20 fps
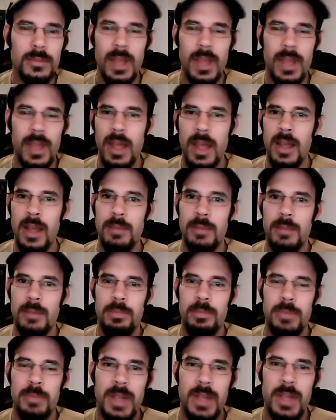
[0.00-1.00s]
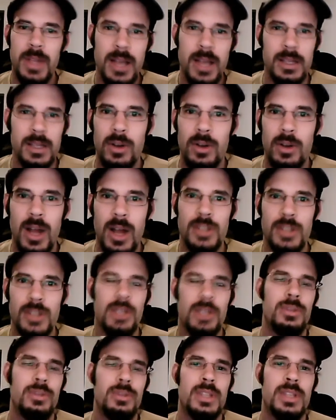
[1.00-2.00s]
And because it crashed,
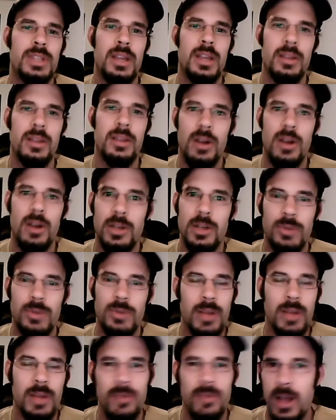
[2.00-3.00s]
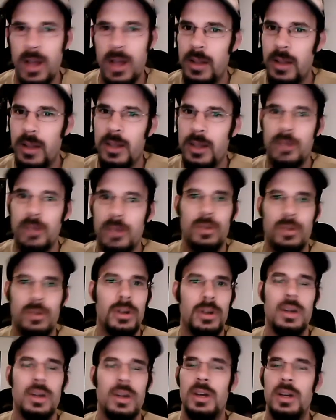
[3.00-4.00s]
it was saying the cards were not valid
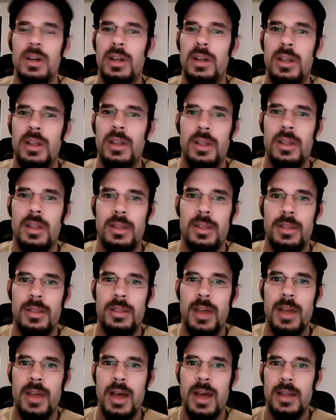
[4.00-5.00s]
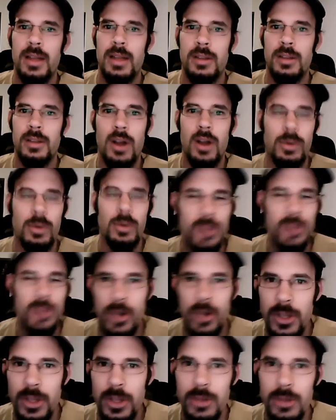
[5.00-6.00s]
or that the card was
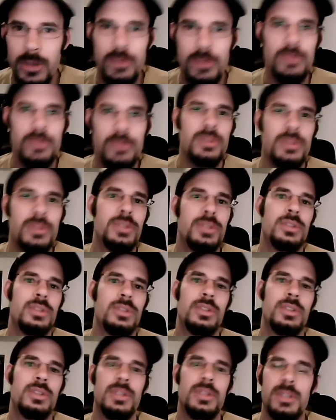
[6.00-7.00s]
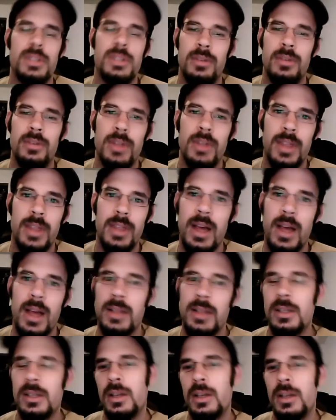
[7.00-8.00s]
already used, stuff like that.